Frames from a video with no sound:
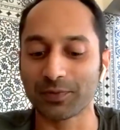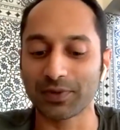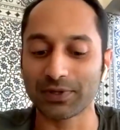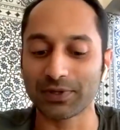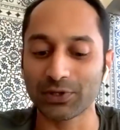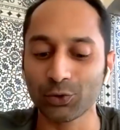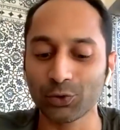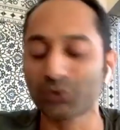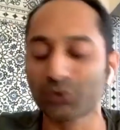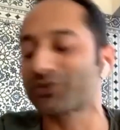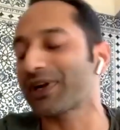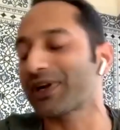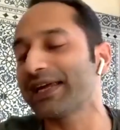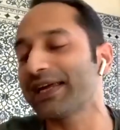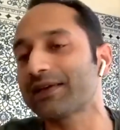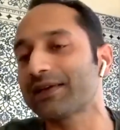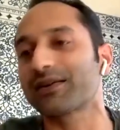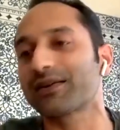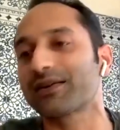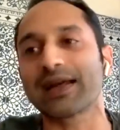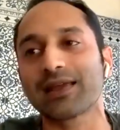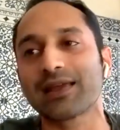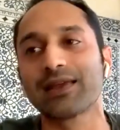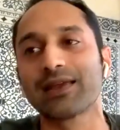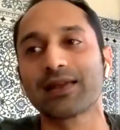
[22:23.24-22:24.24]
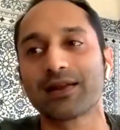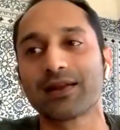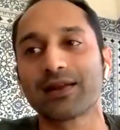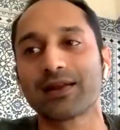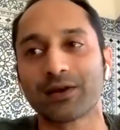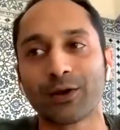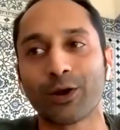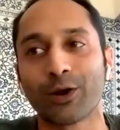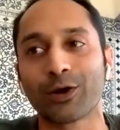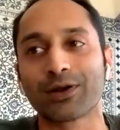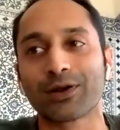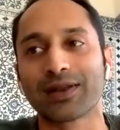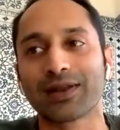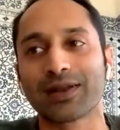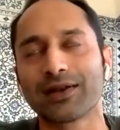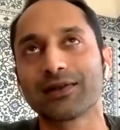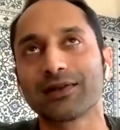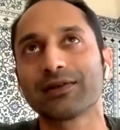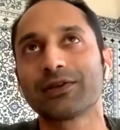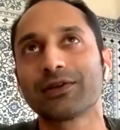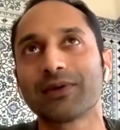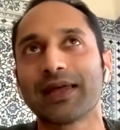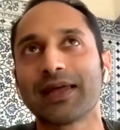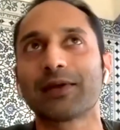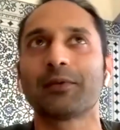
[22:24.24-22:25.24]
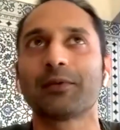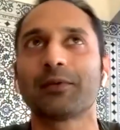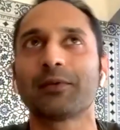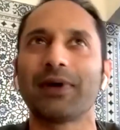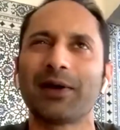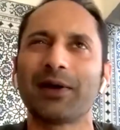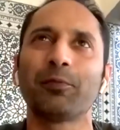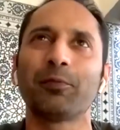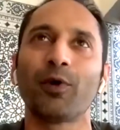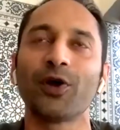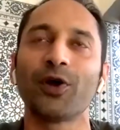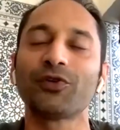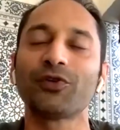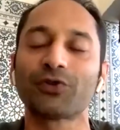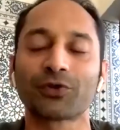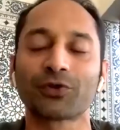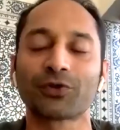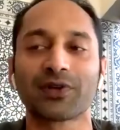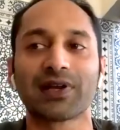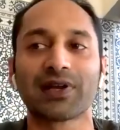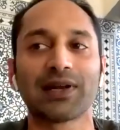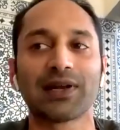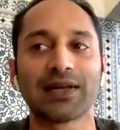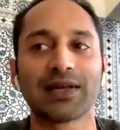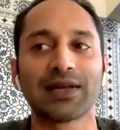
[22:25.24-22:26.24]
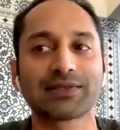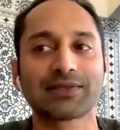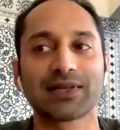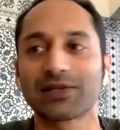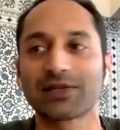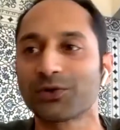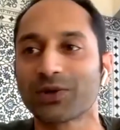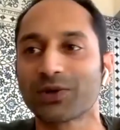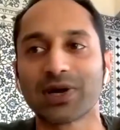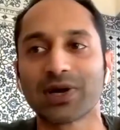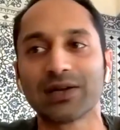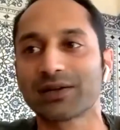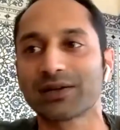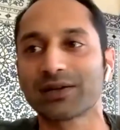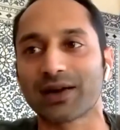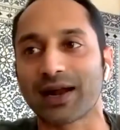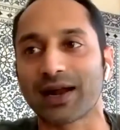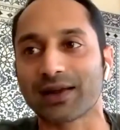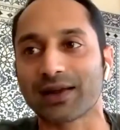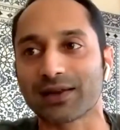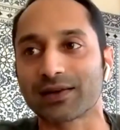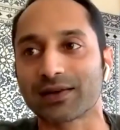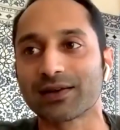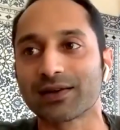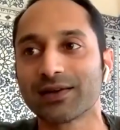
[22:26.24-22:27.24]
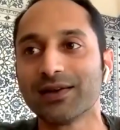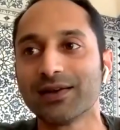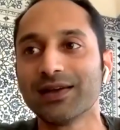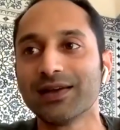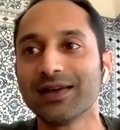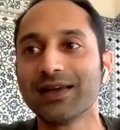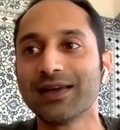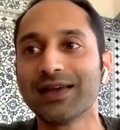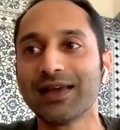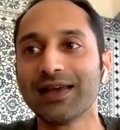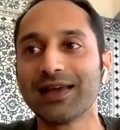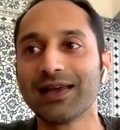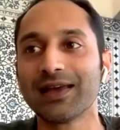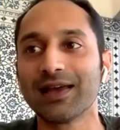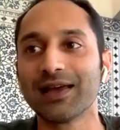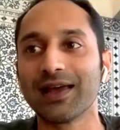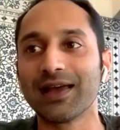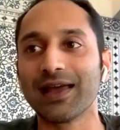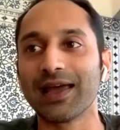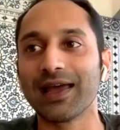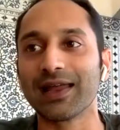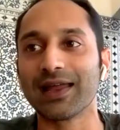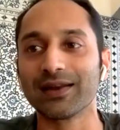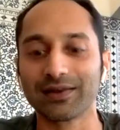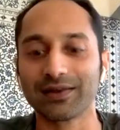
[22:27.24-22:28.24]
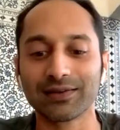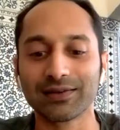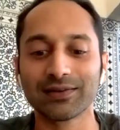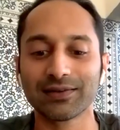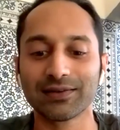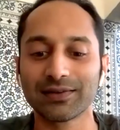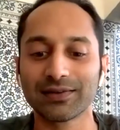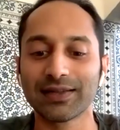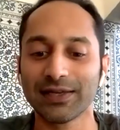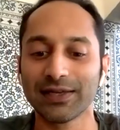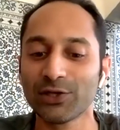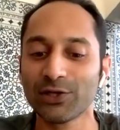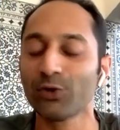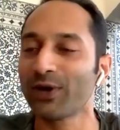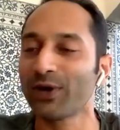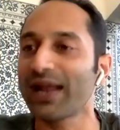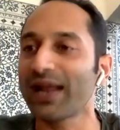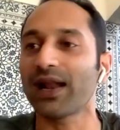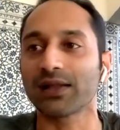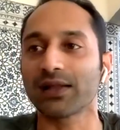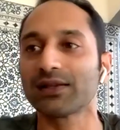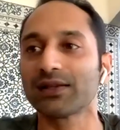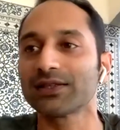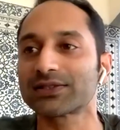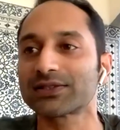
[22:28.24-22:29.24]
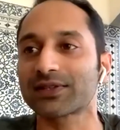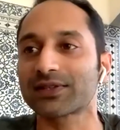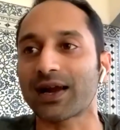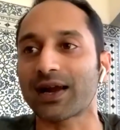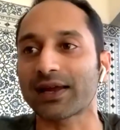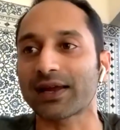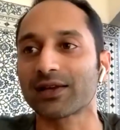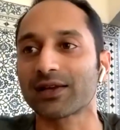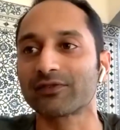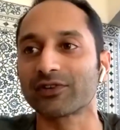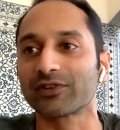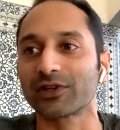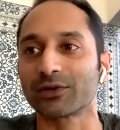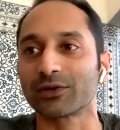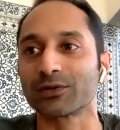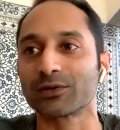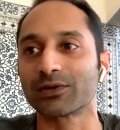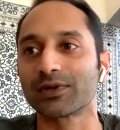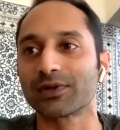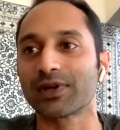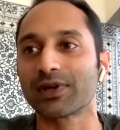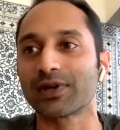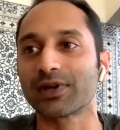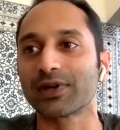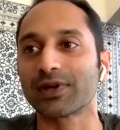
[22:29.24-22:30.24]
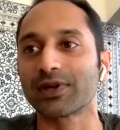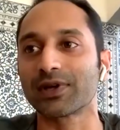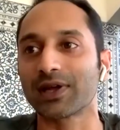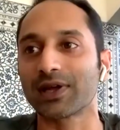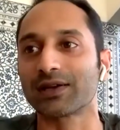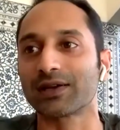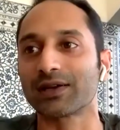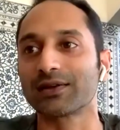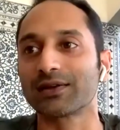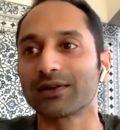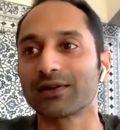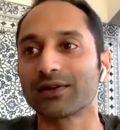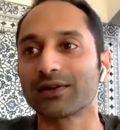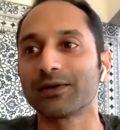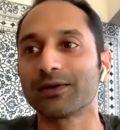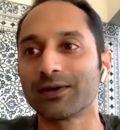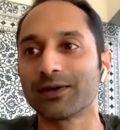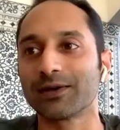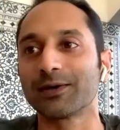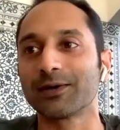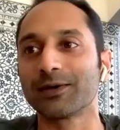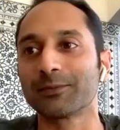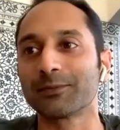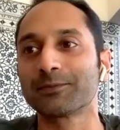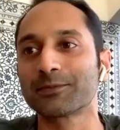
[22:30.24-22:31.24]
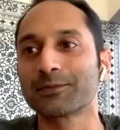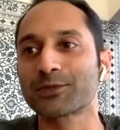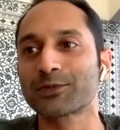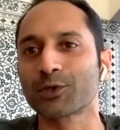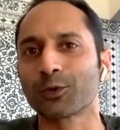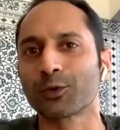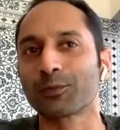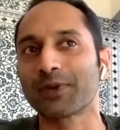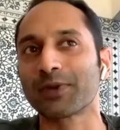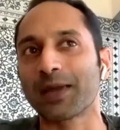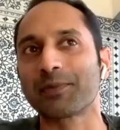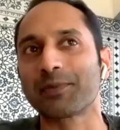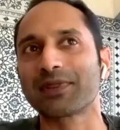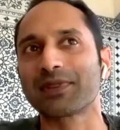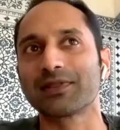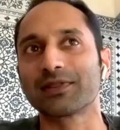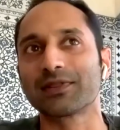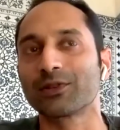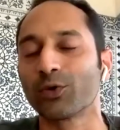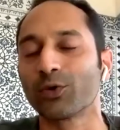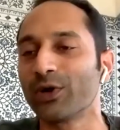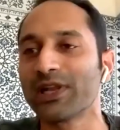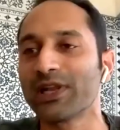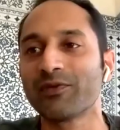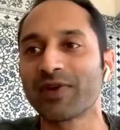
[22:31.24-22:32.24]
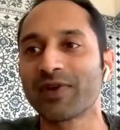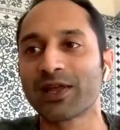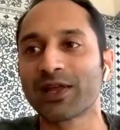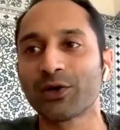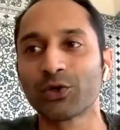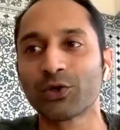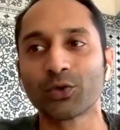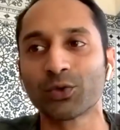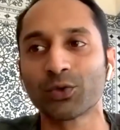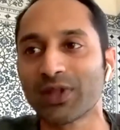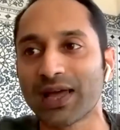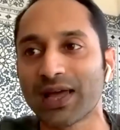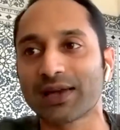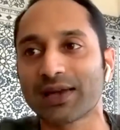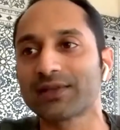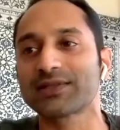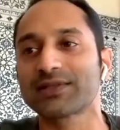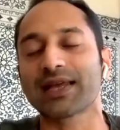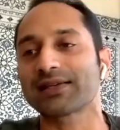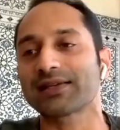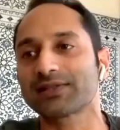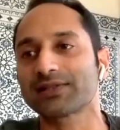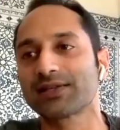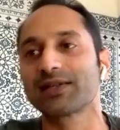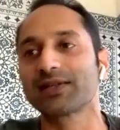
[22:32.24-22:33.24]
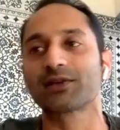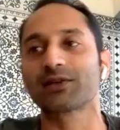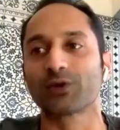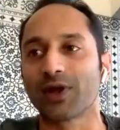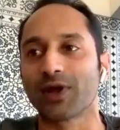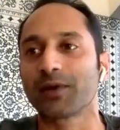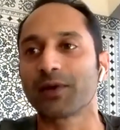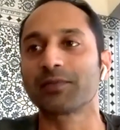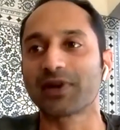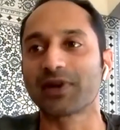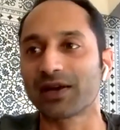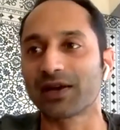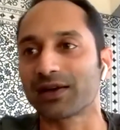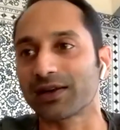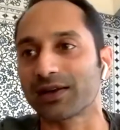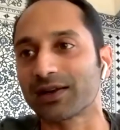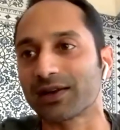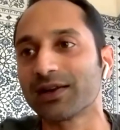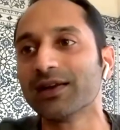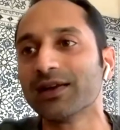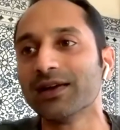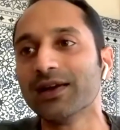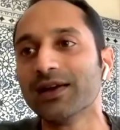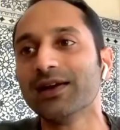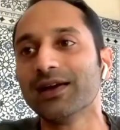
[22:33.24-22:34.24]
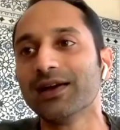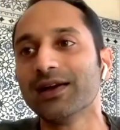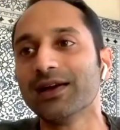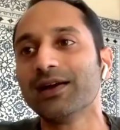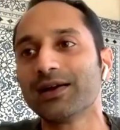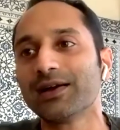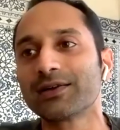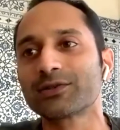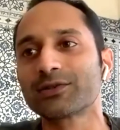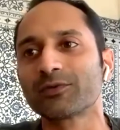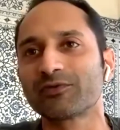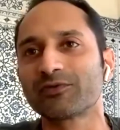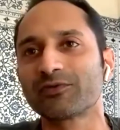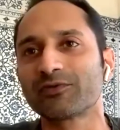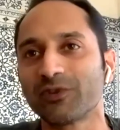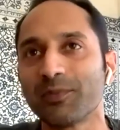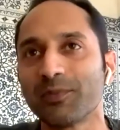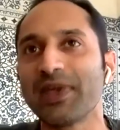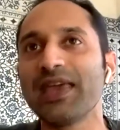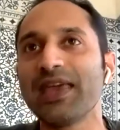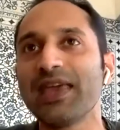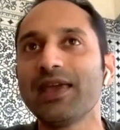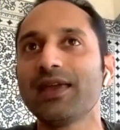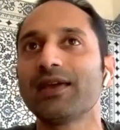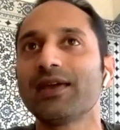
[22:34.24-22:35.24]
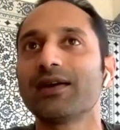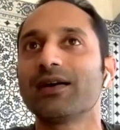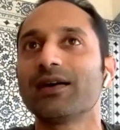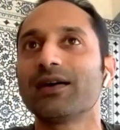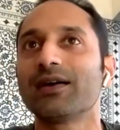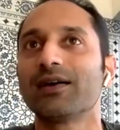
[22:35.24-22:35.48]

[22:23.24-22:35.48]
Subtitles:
You try cracking it a lot. And you, at a point you realize that you can't crack it. And then you let others crack it for you. And the only way to do that is actually collaborating. So for me,